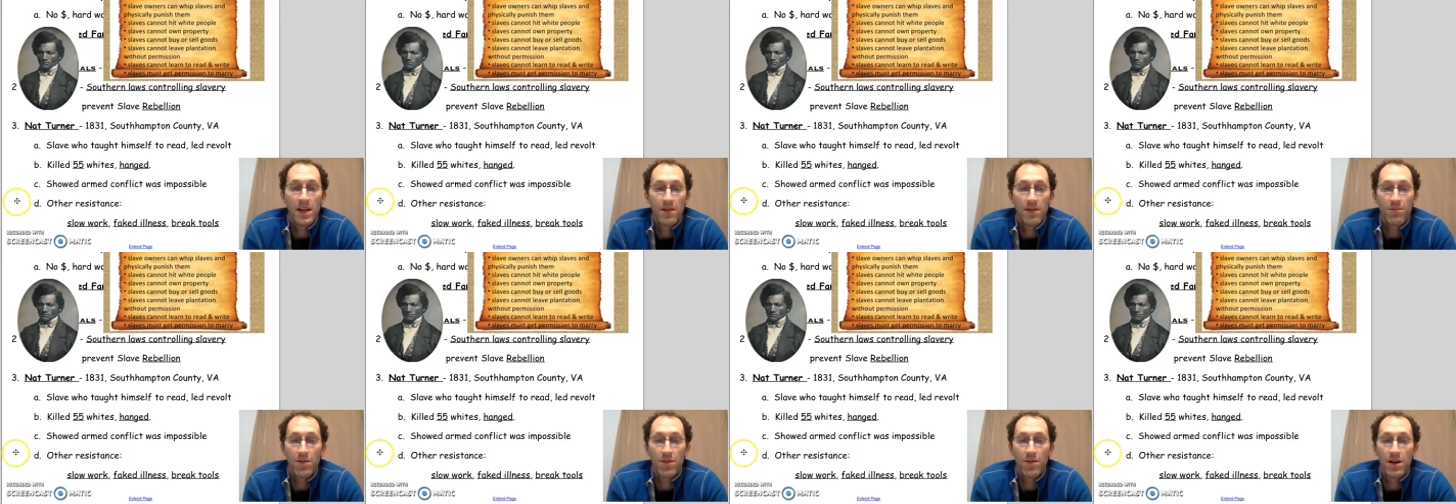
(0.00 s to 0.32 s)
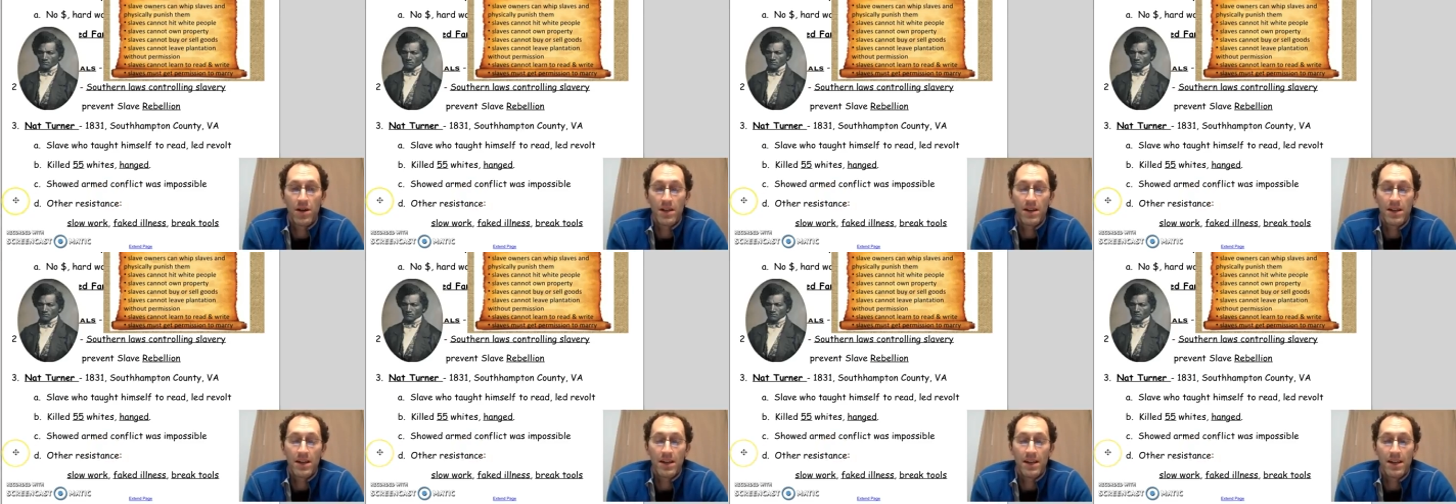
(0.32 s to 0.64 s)

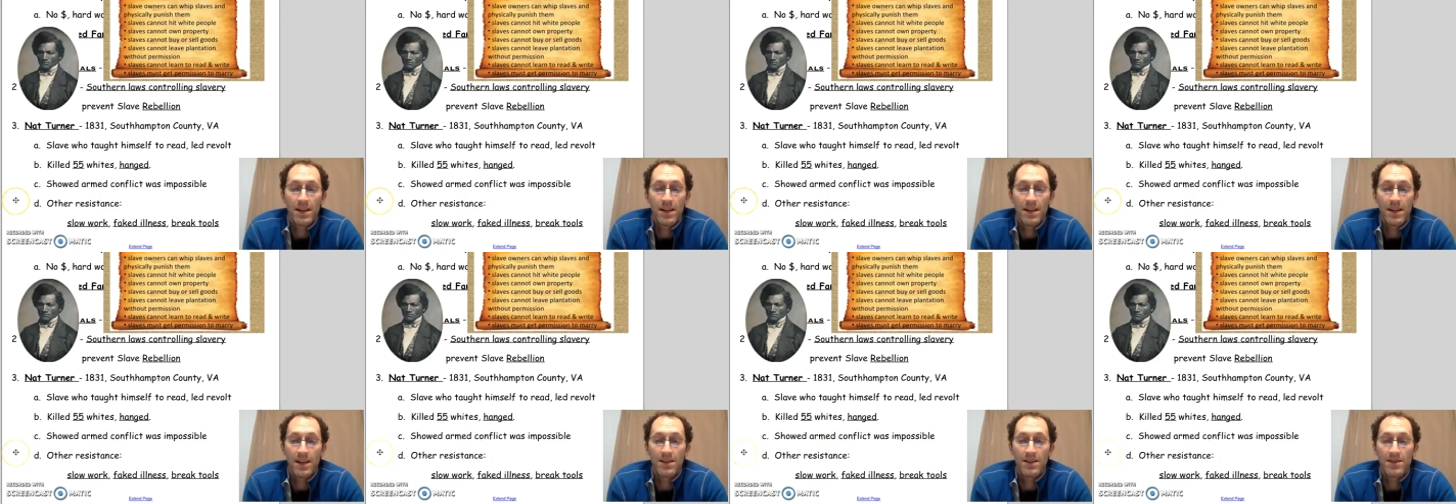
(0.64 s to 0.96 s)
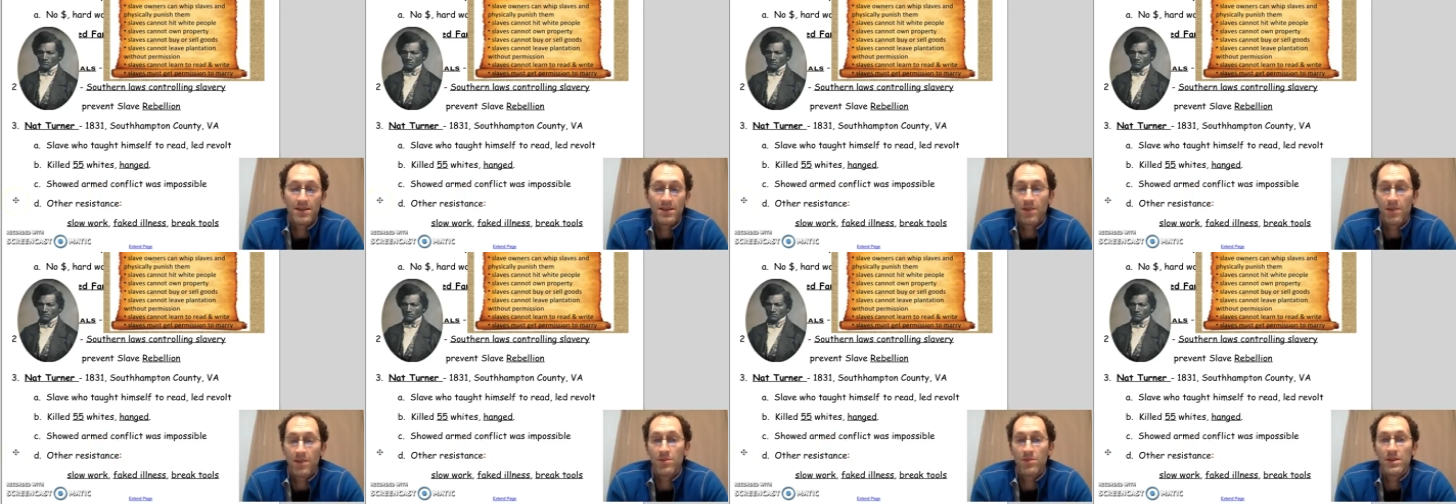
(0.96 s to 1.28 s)
But
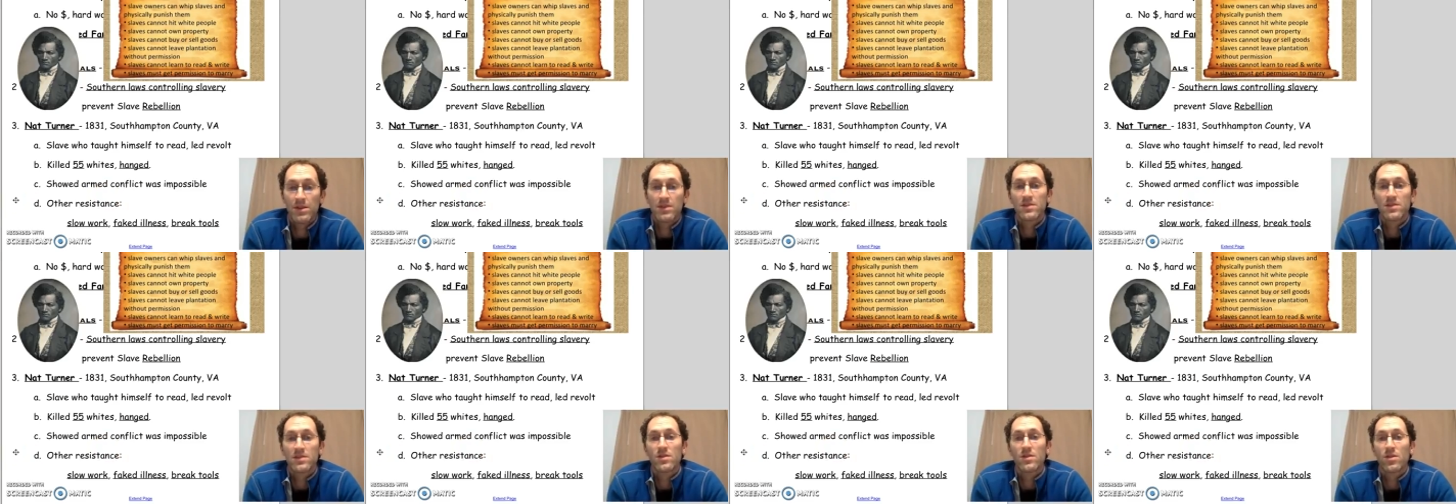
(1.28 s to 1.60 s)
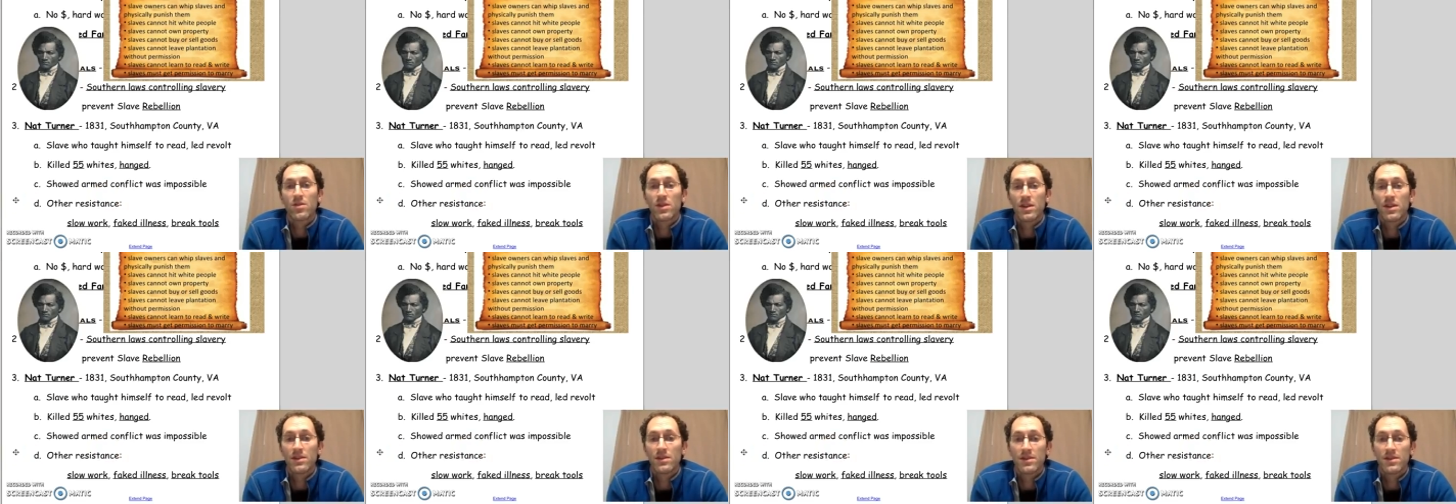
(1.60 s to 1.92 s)
some
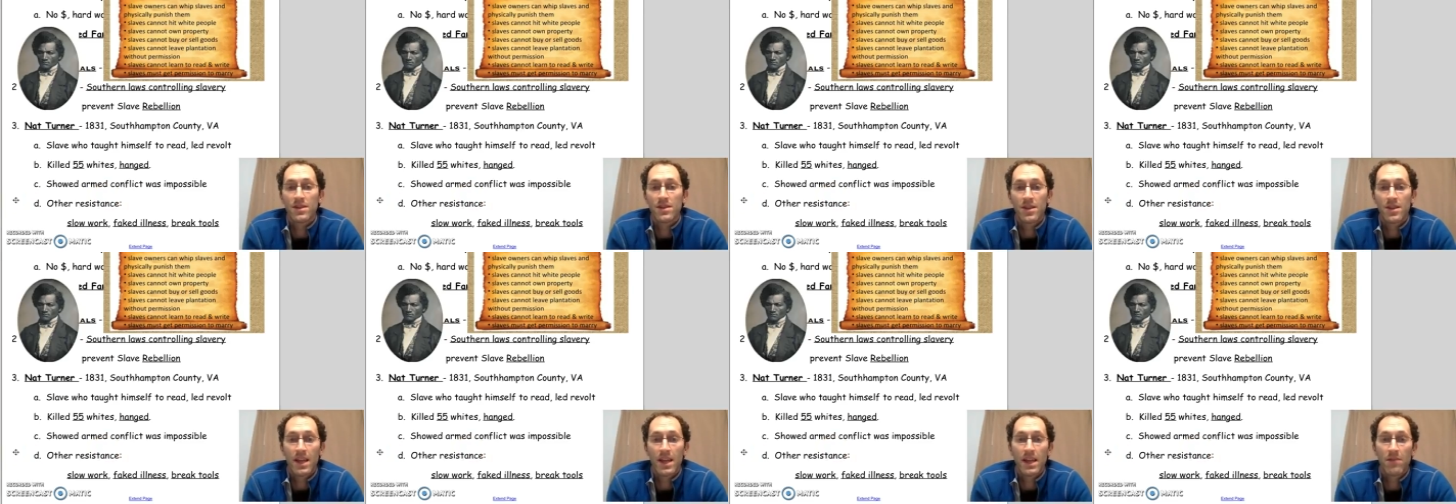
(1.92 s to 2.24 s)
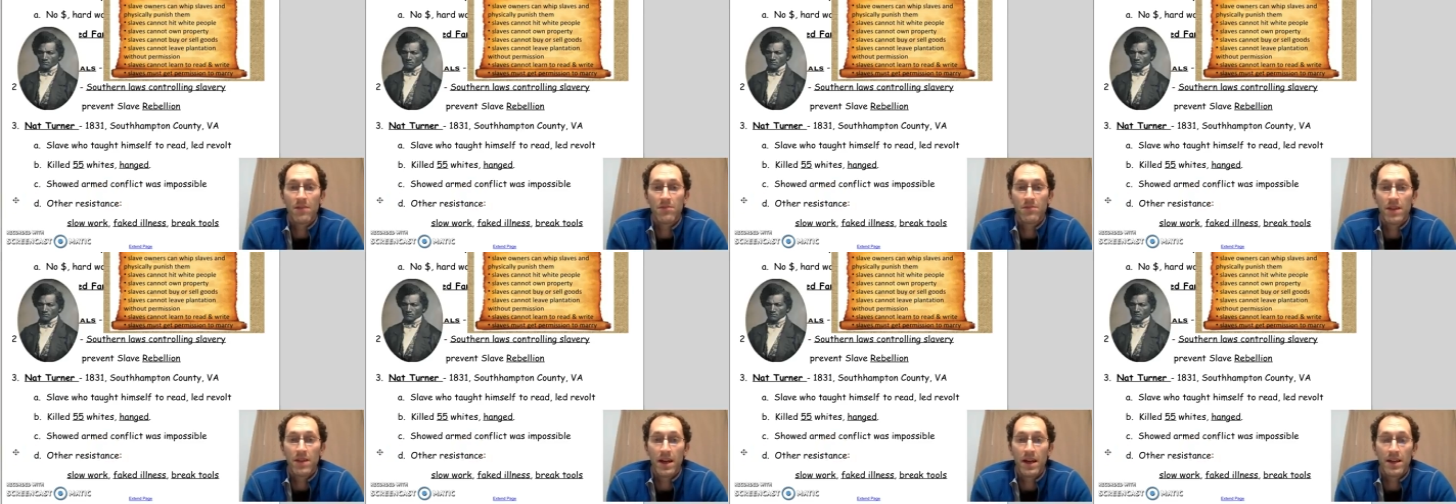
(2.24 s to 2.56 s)
historians
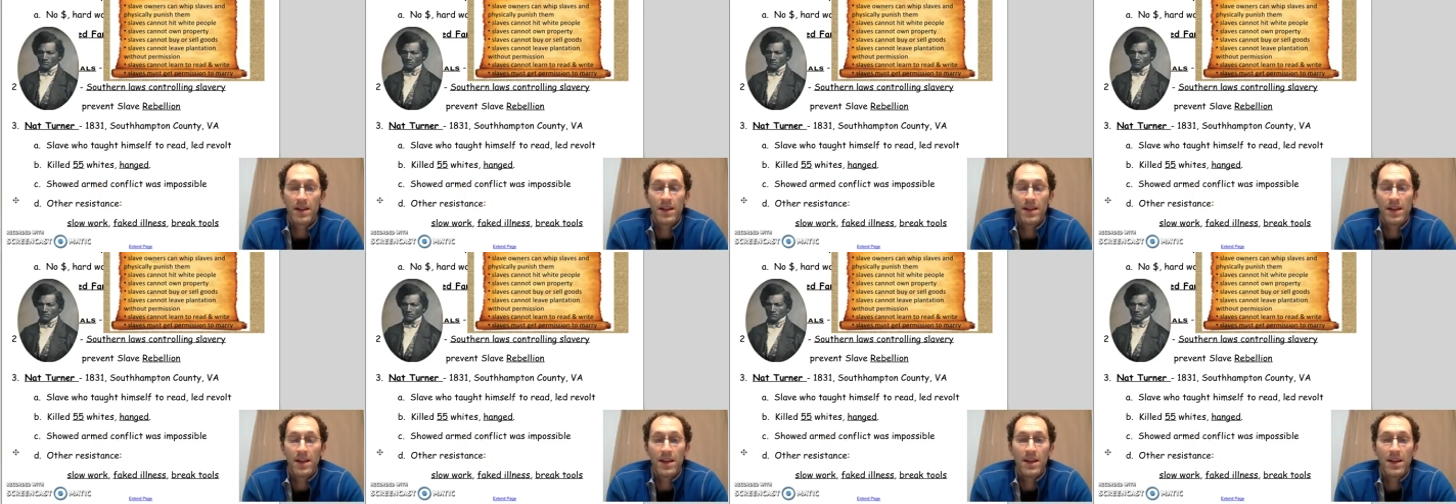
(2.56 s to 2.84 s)
claim that